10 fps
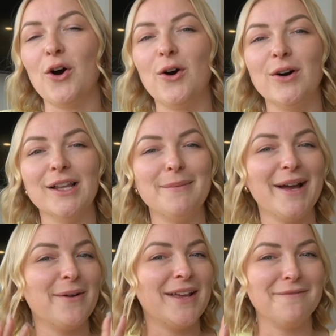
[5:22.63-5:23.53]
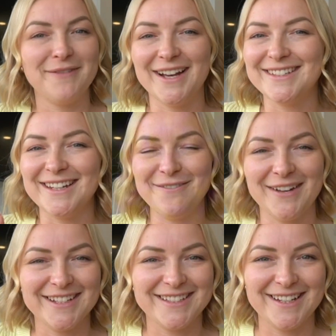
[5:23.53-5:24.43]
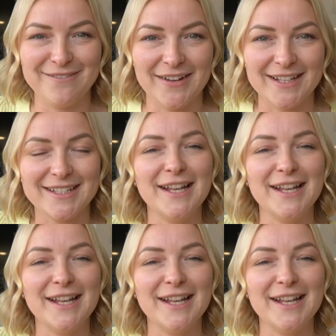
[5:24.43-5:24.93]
all about invest, invest, invest.